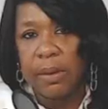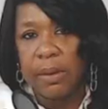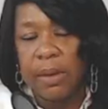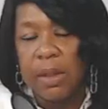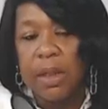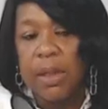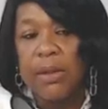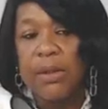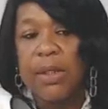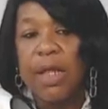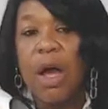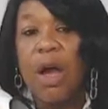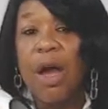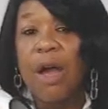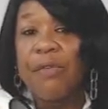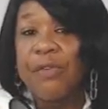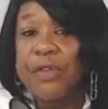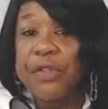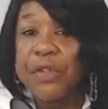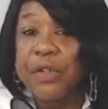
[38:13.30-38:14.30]
The
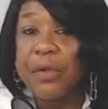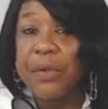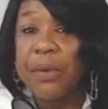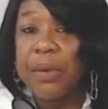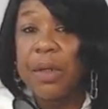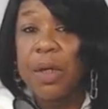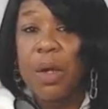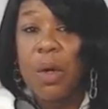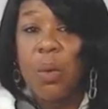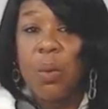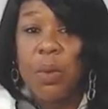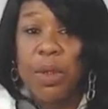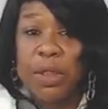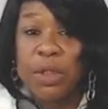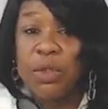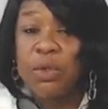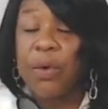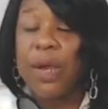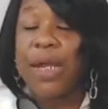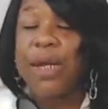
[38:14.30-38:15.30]
officer went
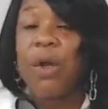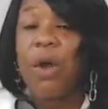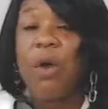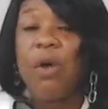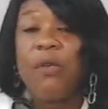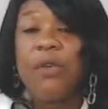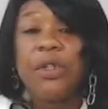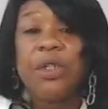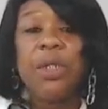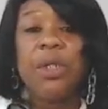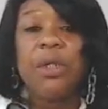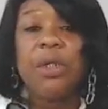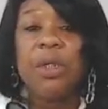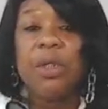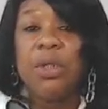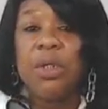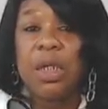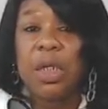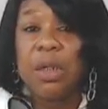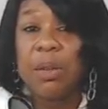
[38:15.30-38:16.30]
straight over to
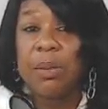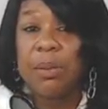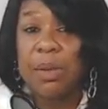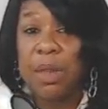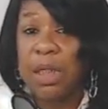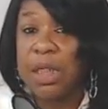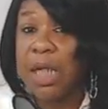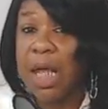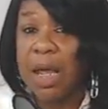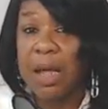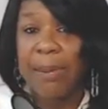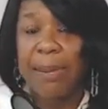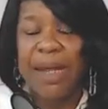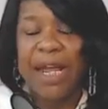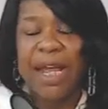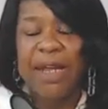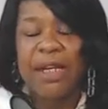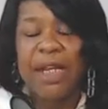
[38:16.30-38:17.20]
the young man